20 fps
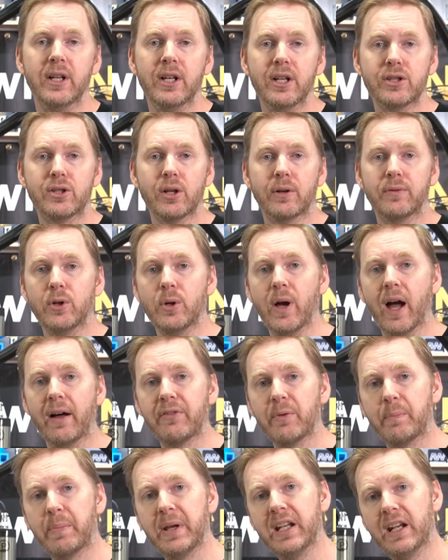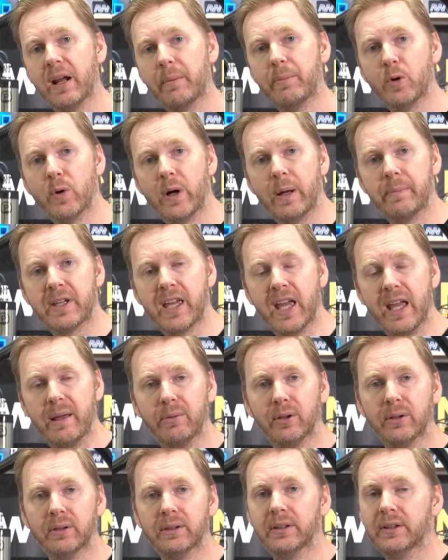So if you have the P W M
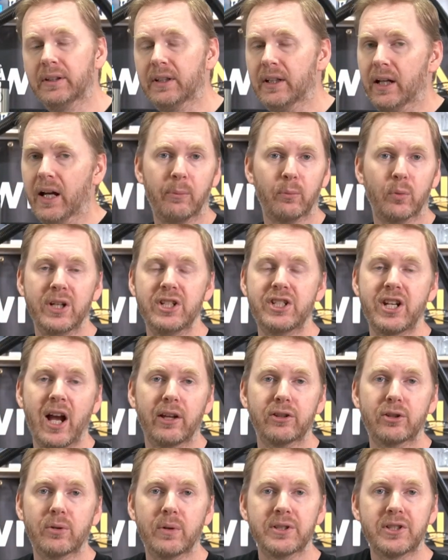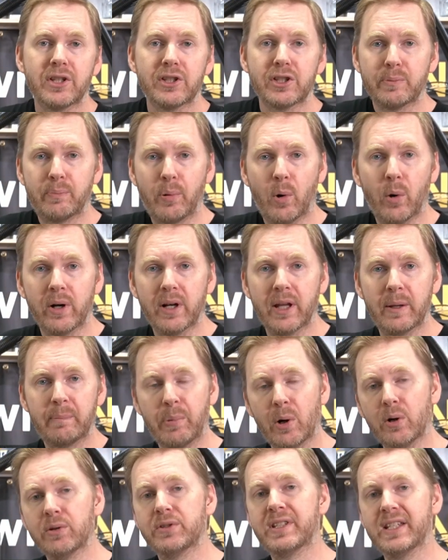cable, reach out to us at support at
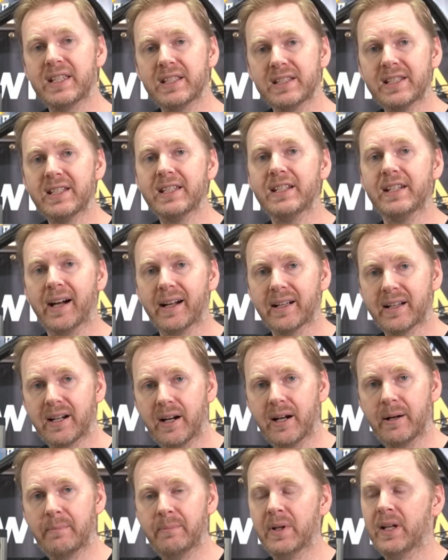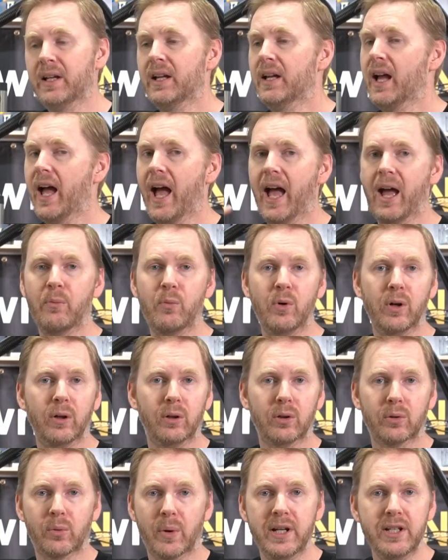pwn C N C dot com, and
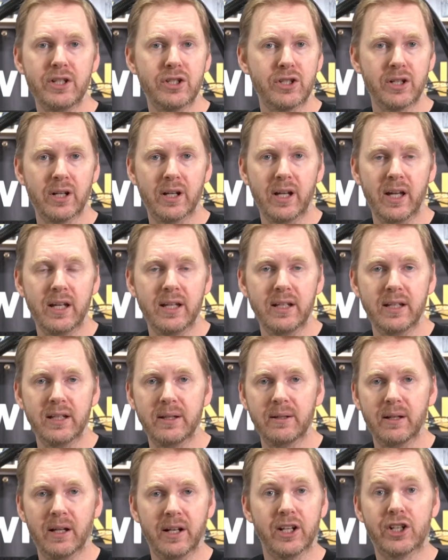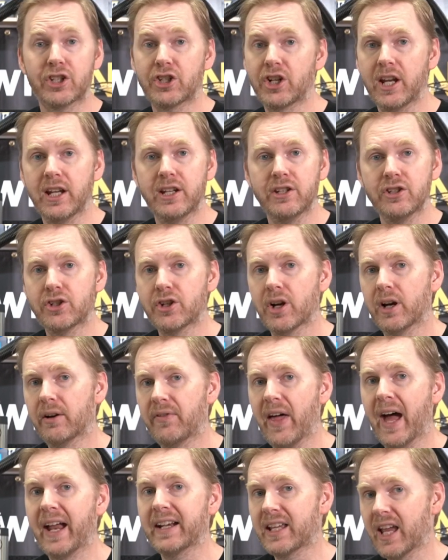we'll arrange a, an exchange of
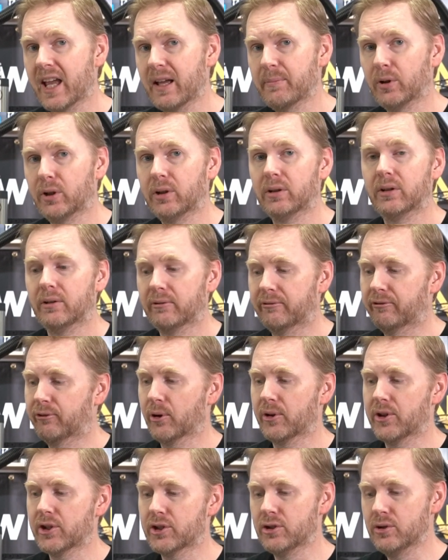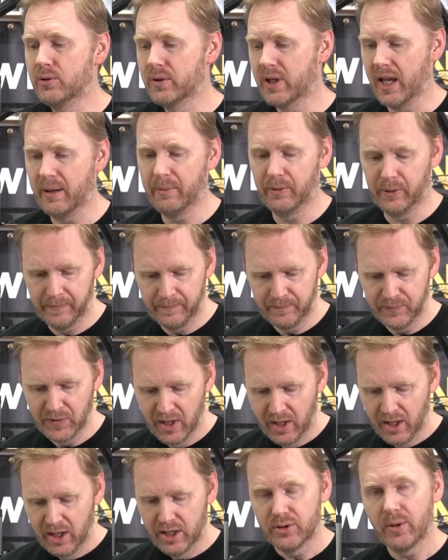that cable for this new cable.
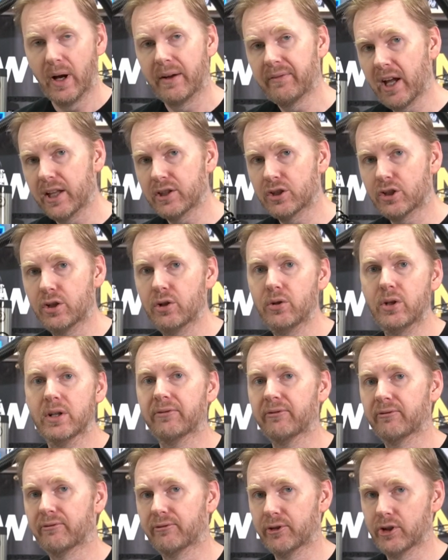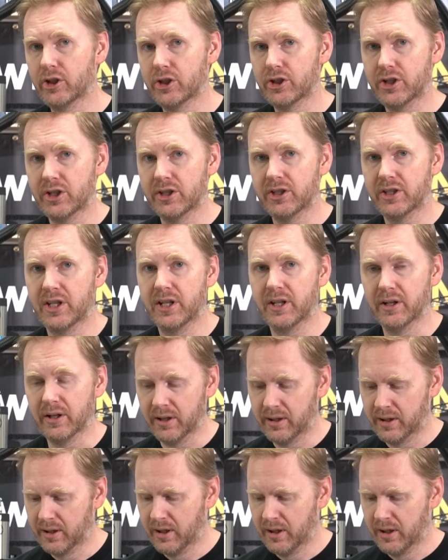So I've got two different versions here.